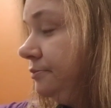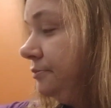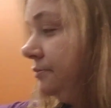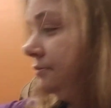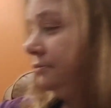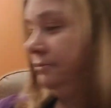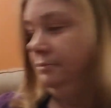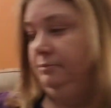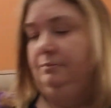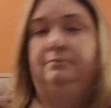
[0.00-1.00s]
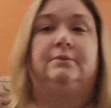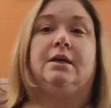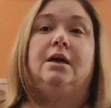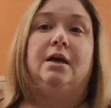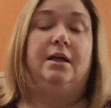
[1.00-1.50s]

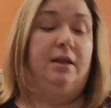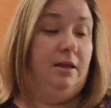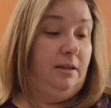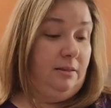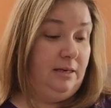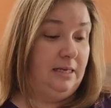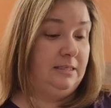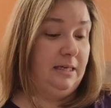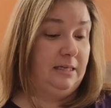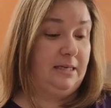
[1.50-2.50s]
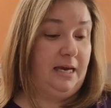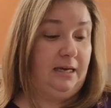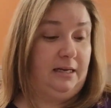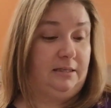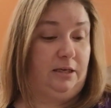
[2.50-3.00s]
The next thing I
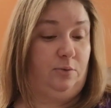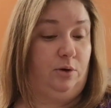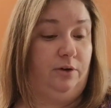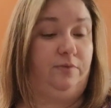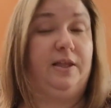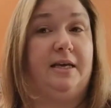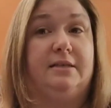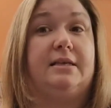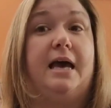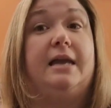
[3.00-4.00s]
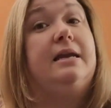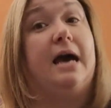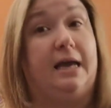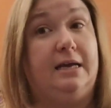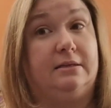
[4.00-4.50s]
take, and I take one of these at
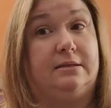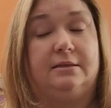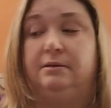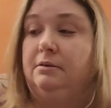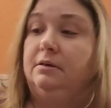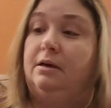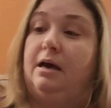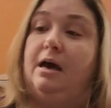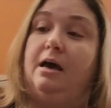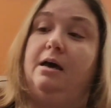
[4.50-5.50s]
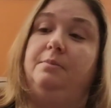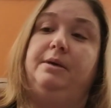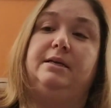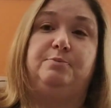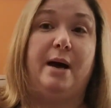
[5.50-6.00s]
night,
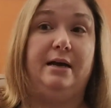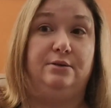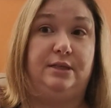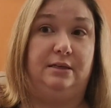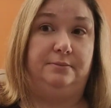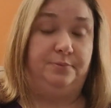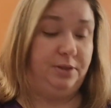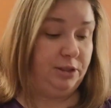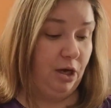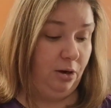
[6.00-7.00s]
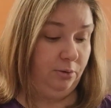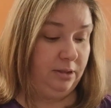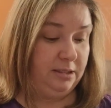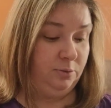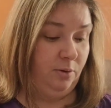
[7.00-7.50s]
um, is biotin. So
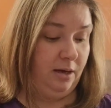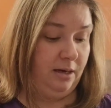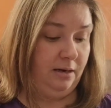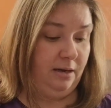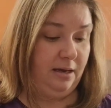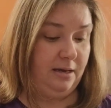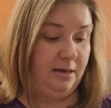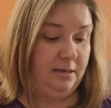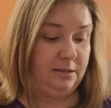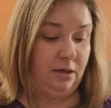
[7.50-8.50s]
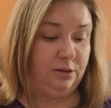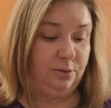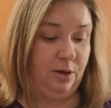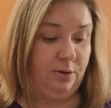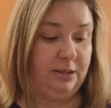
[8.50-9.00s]
this one is
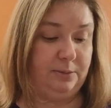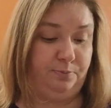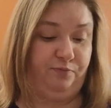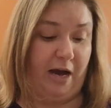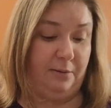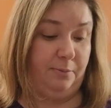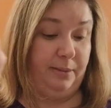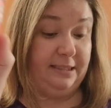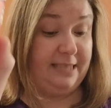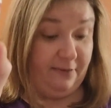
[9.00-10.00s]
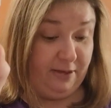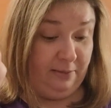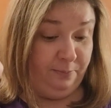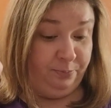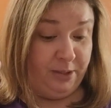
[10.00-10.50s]
also known as vitamin B7.